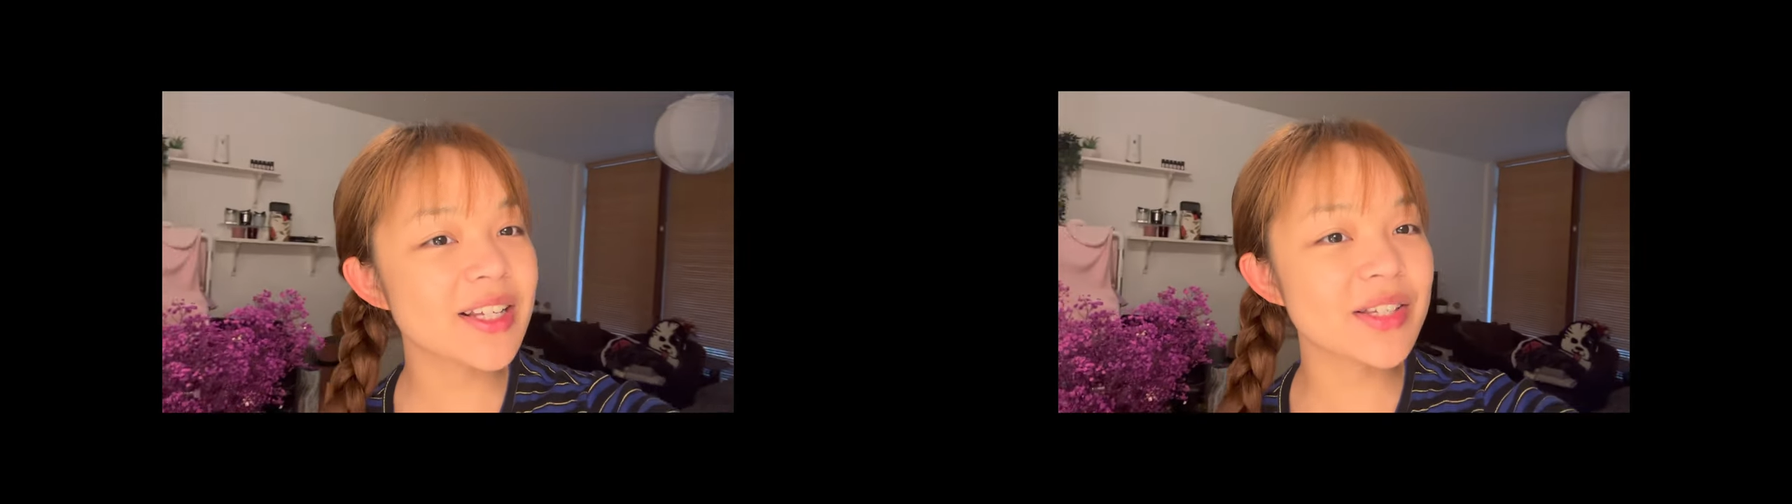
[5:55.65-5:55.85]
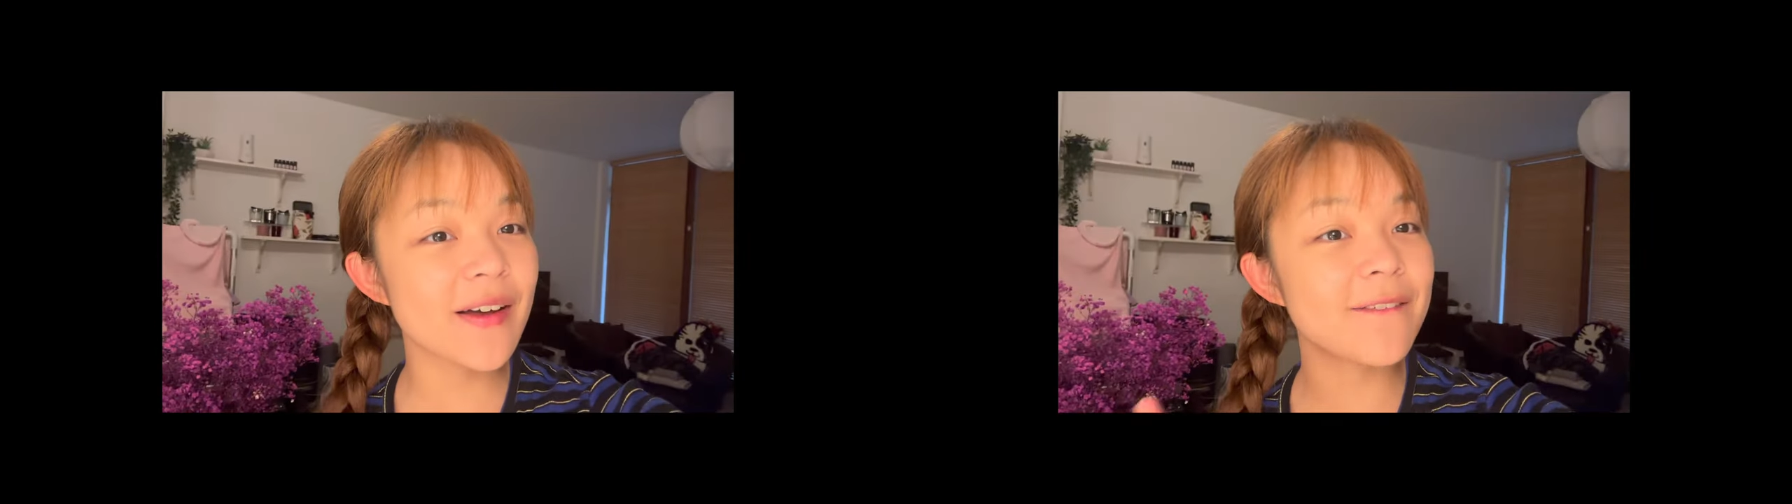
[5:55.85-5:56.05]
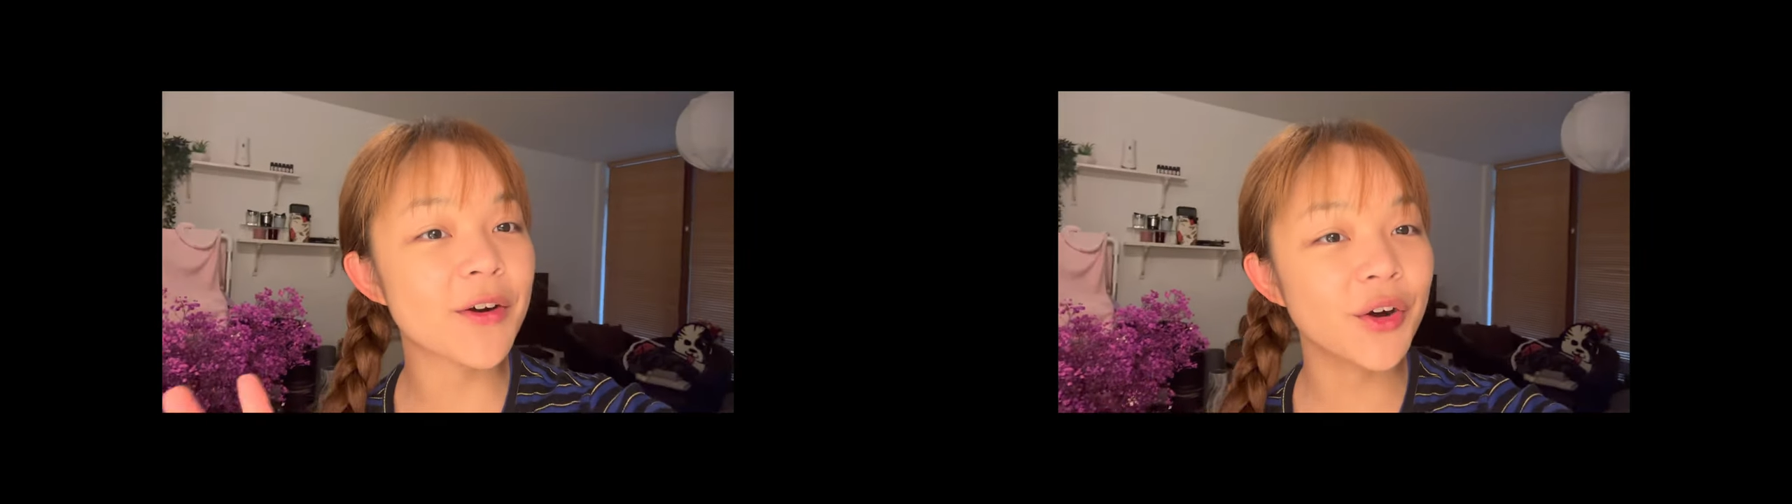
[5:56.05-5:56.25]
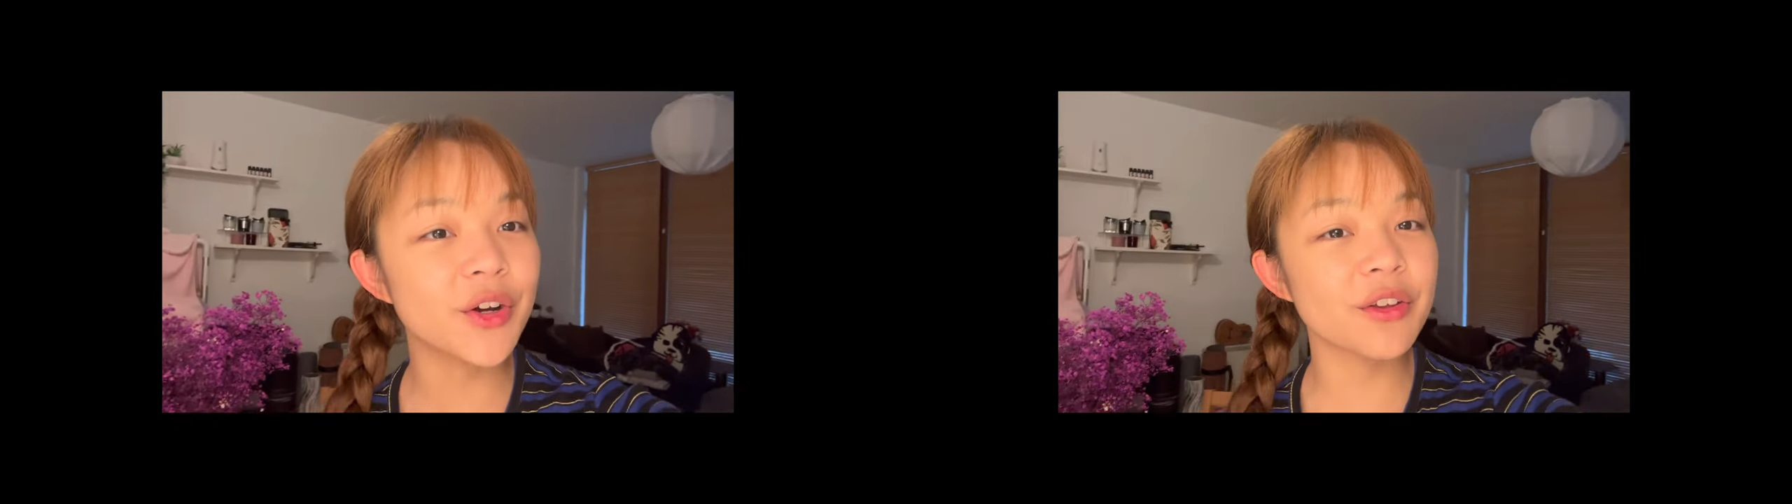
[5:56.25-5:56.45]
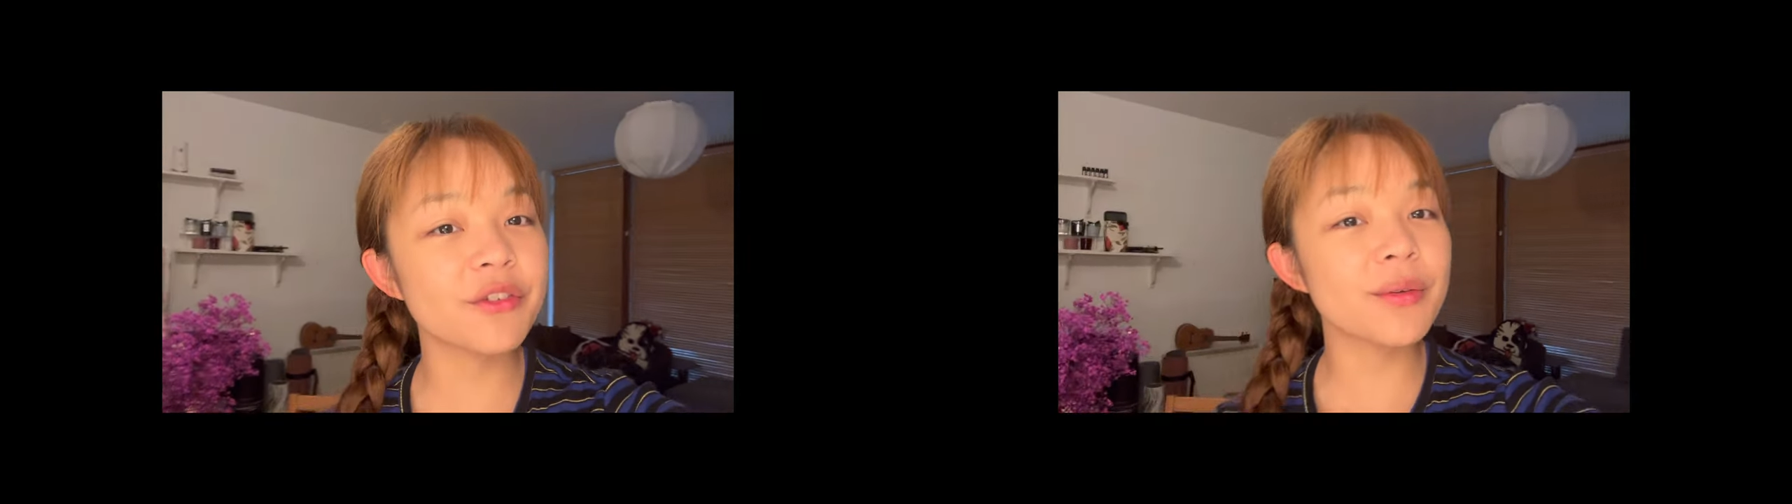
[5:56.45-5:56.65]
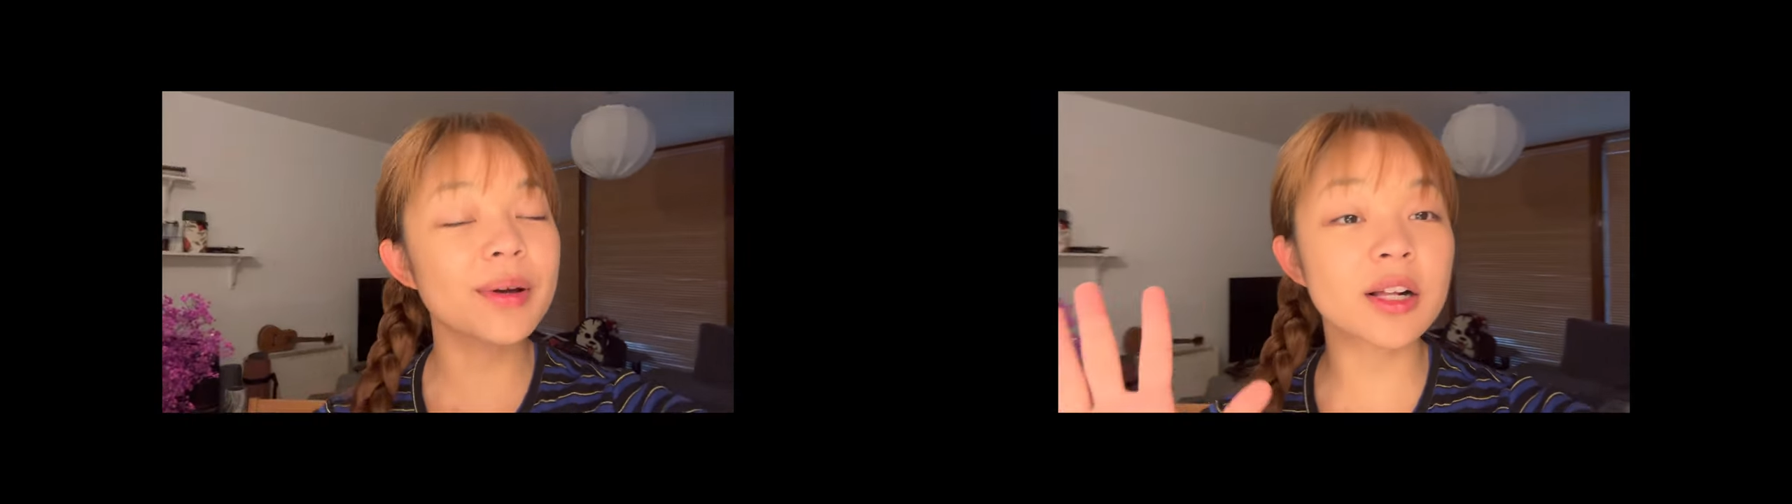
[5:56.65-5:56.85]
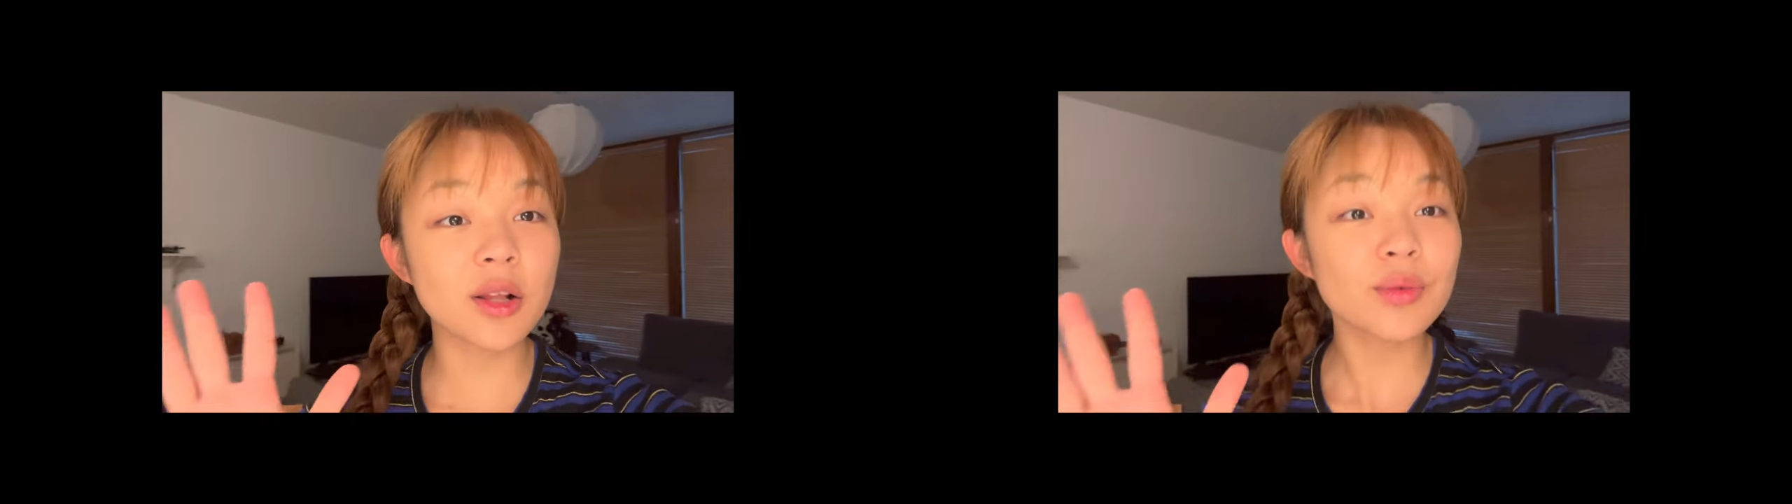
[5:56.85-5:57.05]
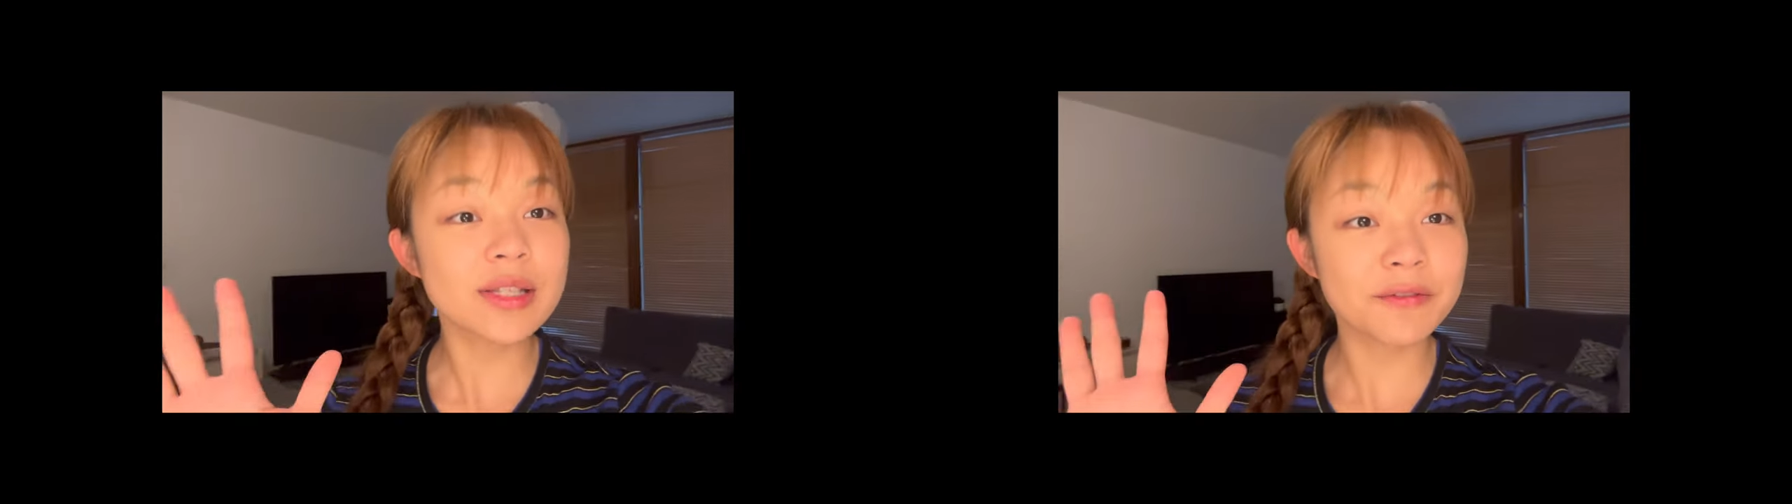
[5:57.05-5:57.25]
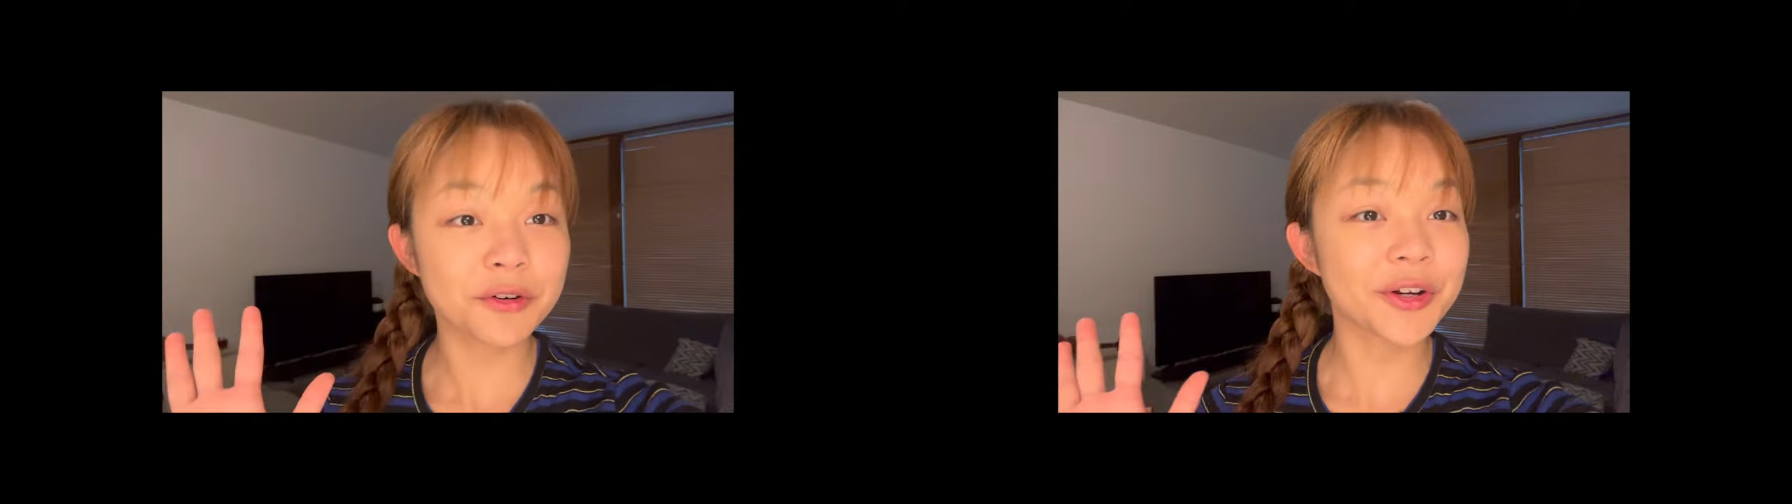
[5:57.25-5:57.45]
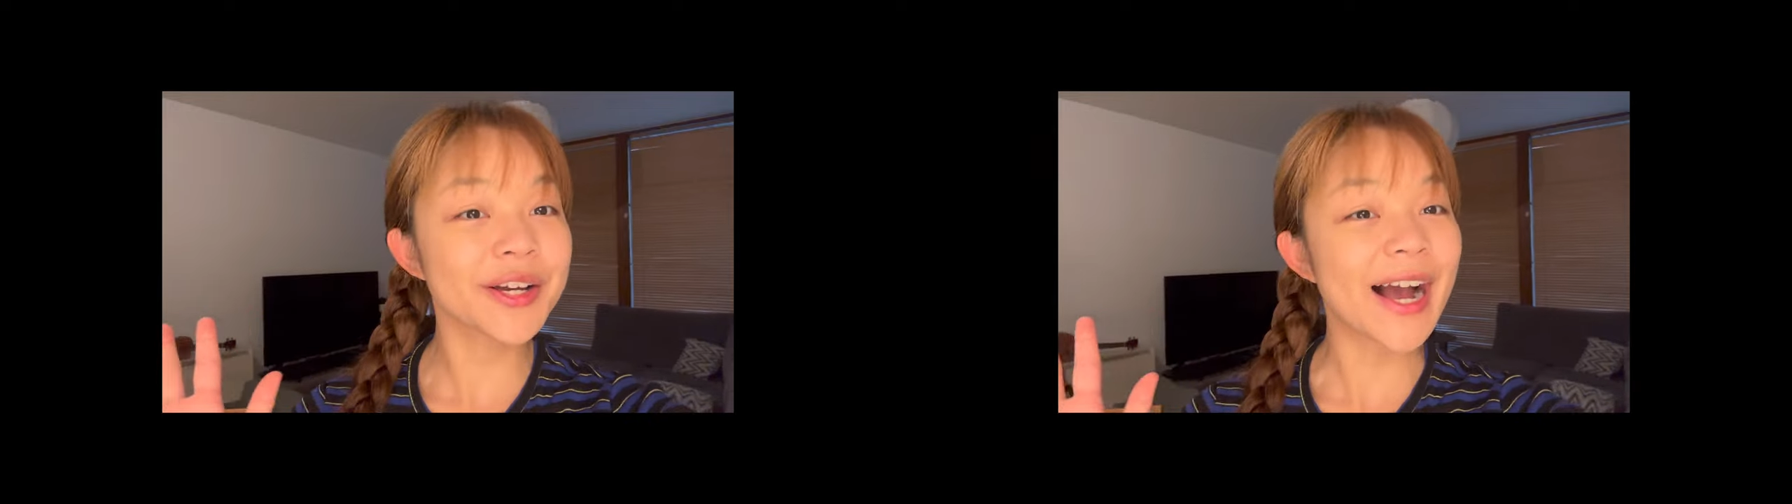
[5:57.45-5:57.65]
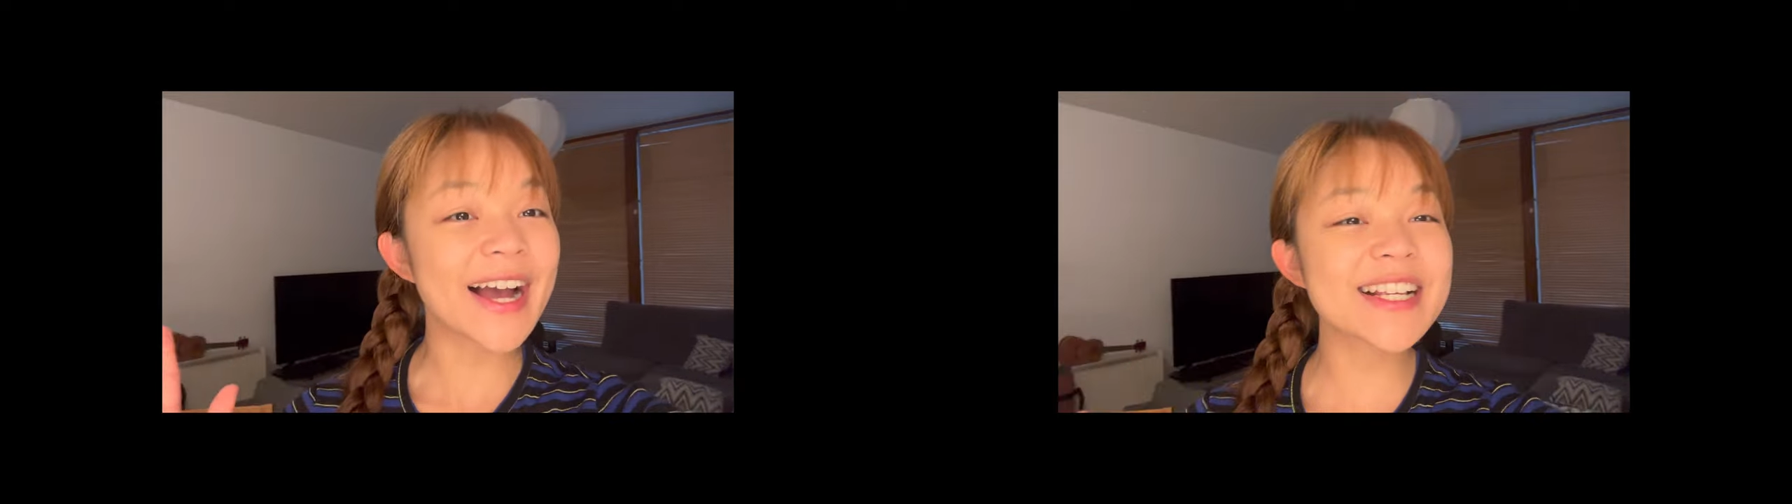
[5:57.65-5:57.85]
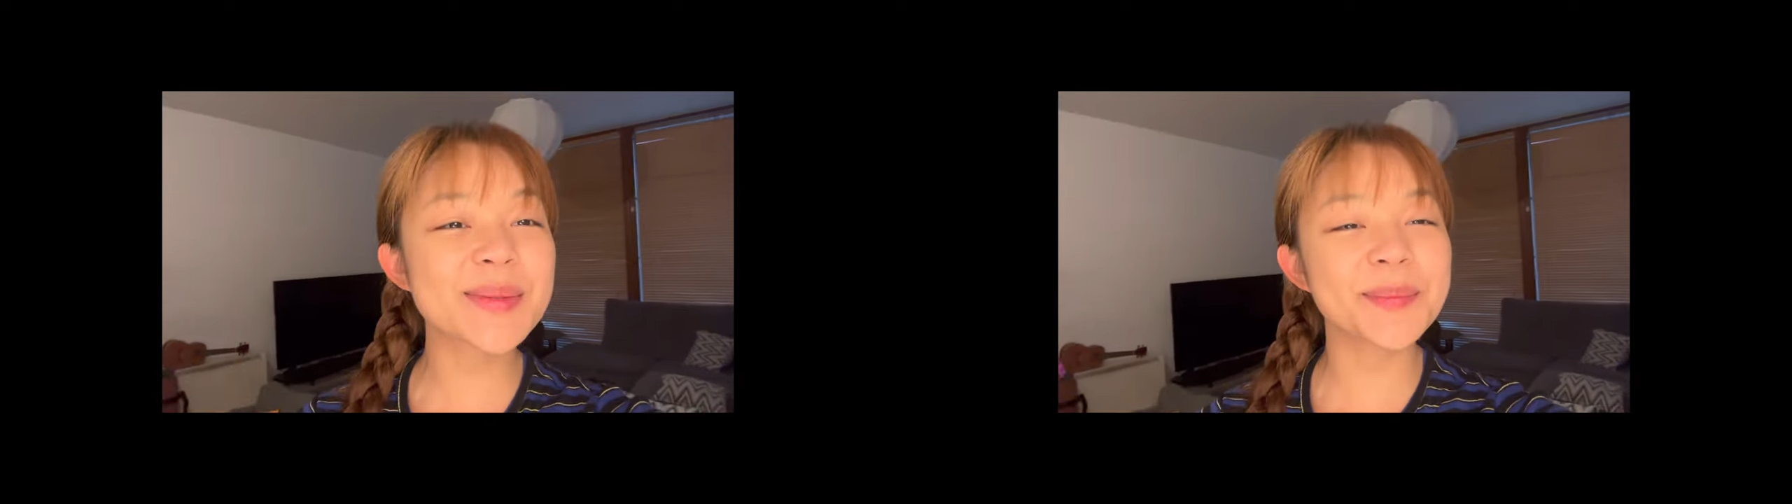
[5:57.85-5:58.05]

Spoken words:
so I forgot to film a closing for you guys.